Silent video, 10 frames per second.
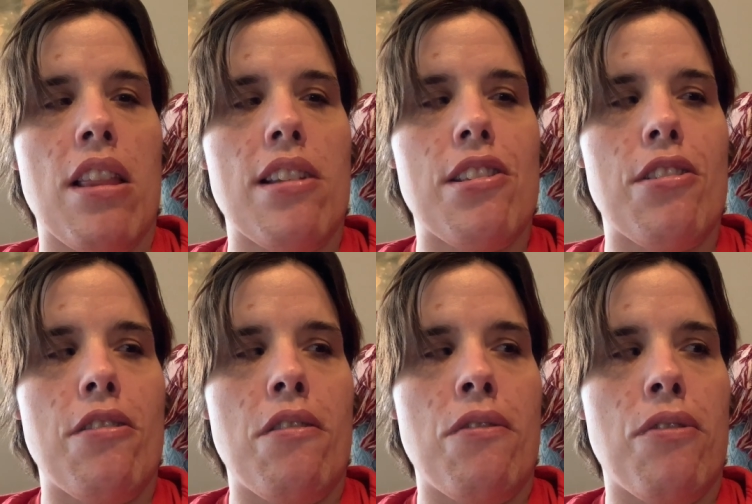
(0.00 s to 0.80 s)
the
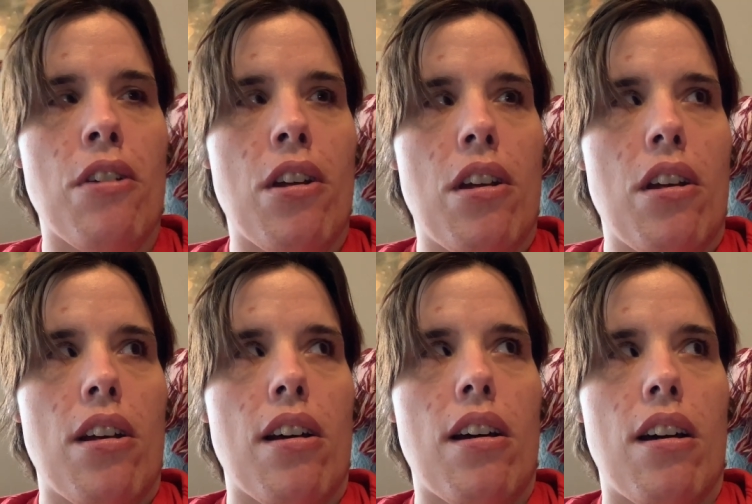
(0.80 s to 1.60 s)
stove.
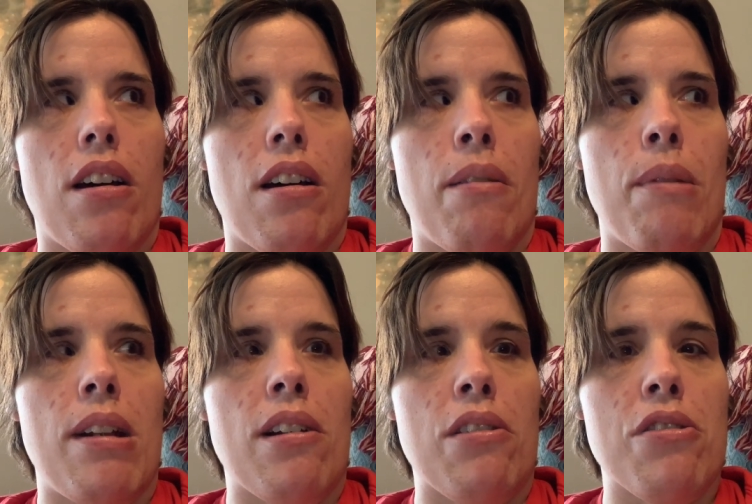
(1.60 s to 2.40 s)

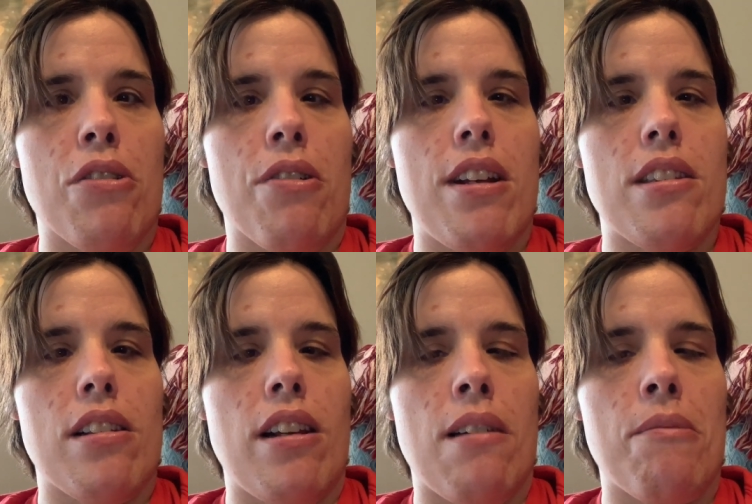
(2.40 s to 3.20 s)
It also creates
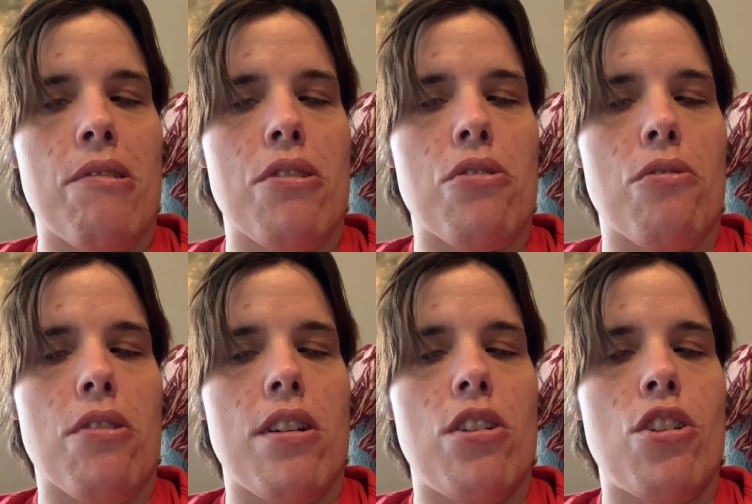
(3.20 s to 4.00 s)
a lot more
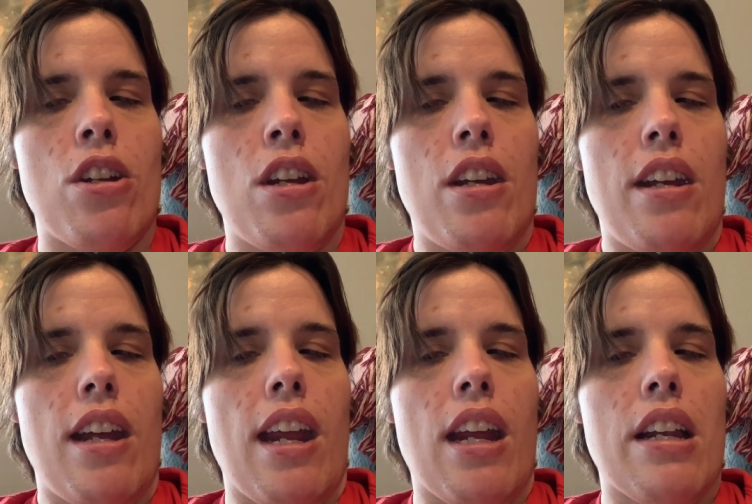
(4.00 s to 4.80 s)
storage.
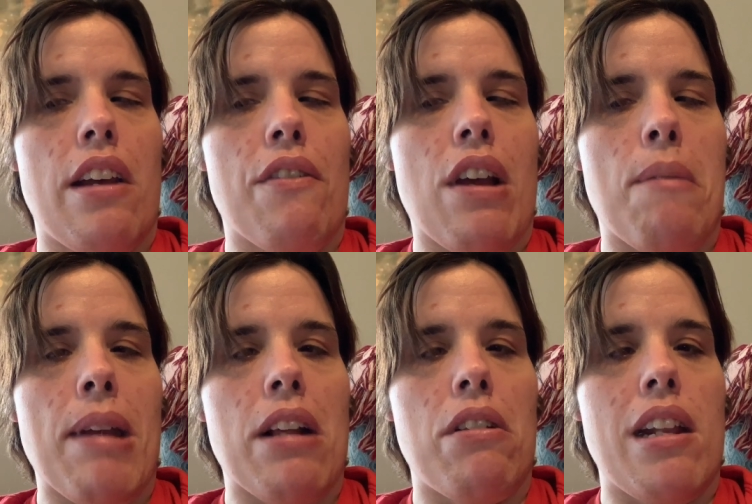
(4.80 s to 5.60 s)
And I've got
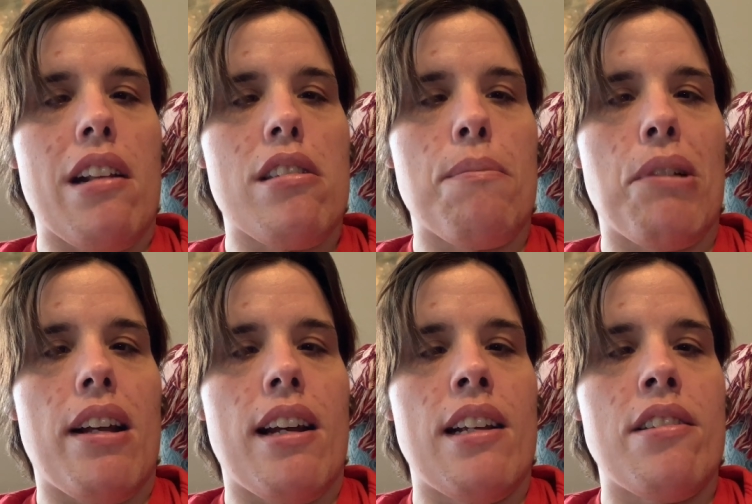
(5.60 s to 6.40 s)
my cleaning
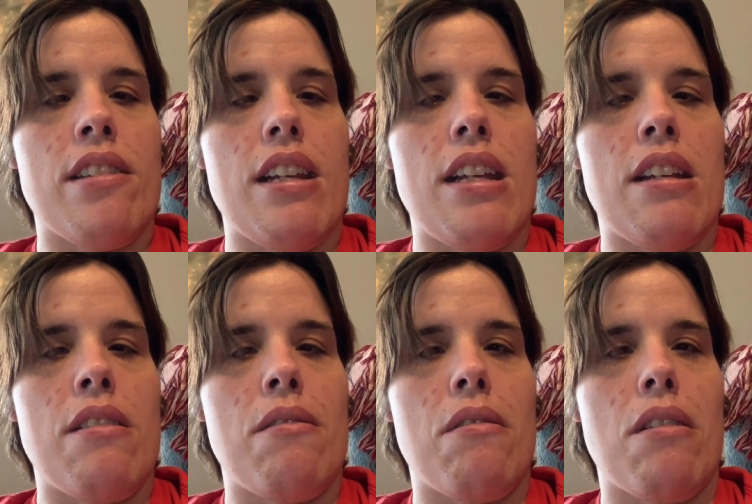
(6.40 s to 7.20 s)
supplies
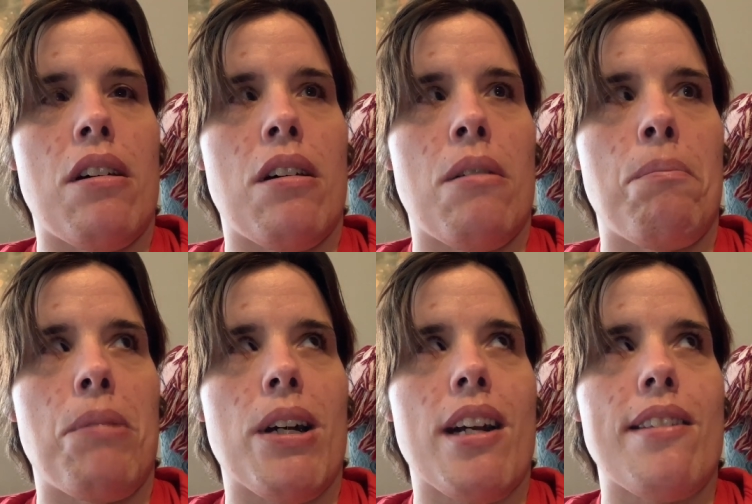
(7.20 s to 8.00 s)
in
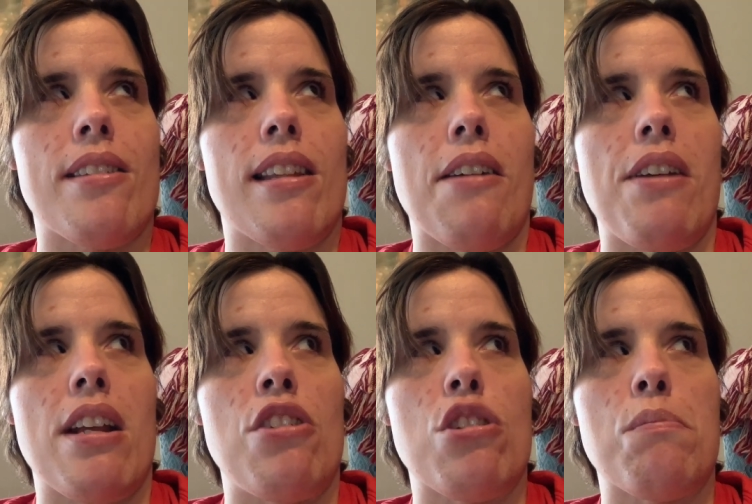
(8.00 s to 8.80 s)
buckets, so that way
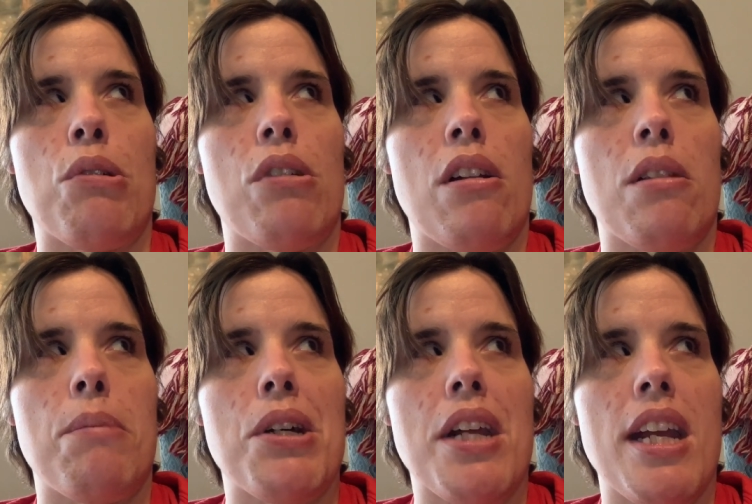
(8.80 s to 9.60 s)
you can just pull out the
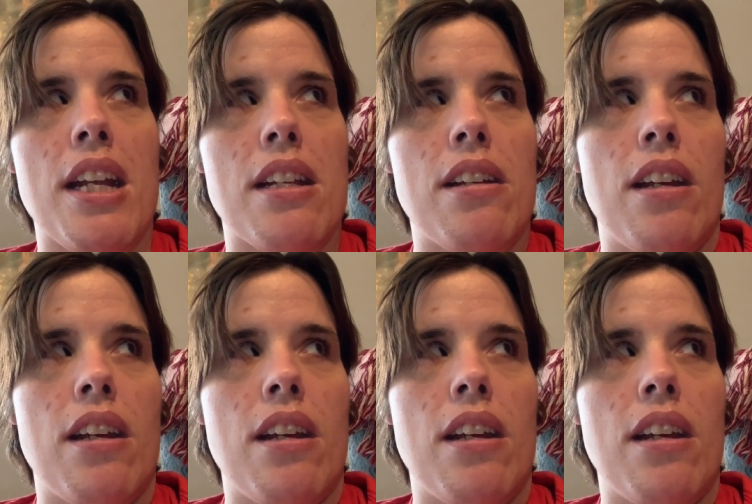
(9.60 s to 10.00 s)
bucket